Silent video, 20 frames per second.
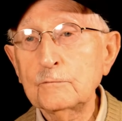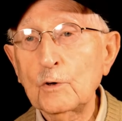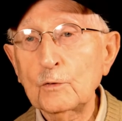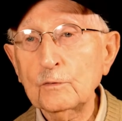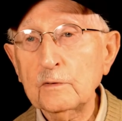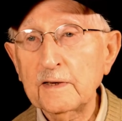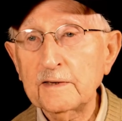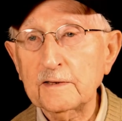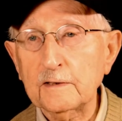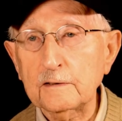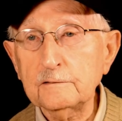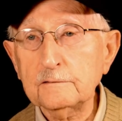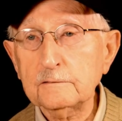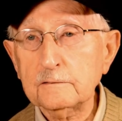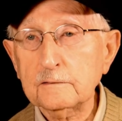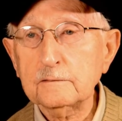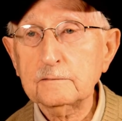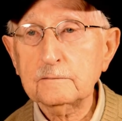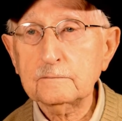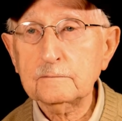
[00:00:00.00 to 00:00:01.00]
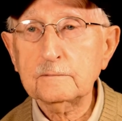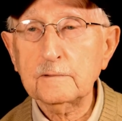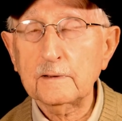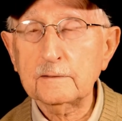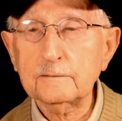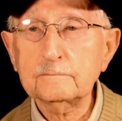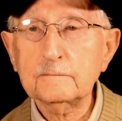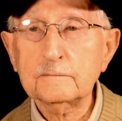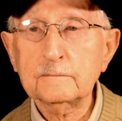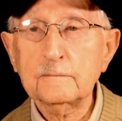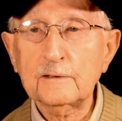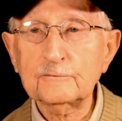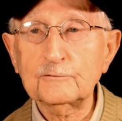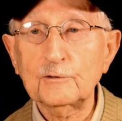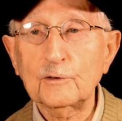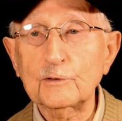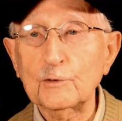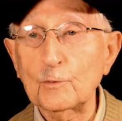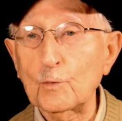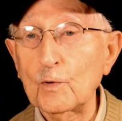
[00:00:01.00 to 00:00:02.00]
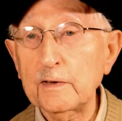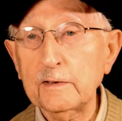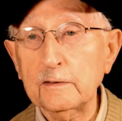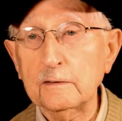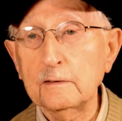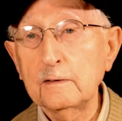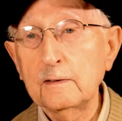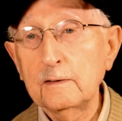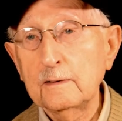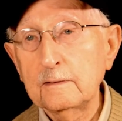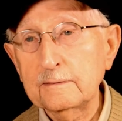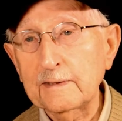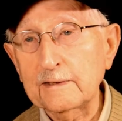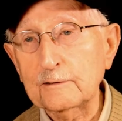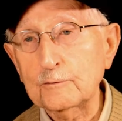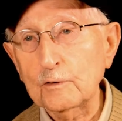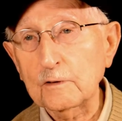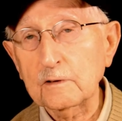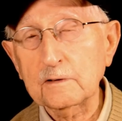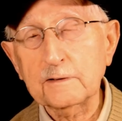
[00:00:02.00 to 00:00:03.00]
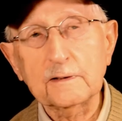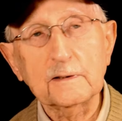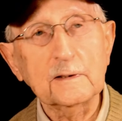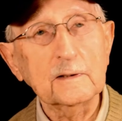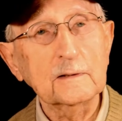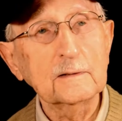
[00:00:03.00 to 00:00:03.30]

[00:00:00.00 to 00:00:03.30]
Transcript: wrote letters. Yeah, that's the only way. They called it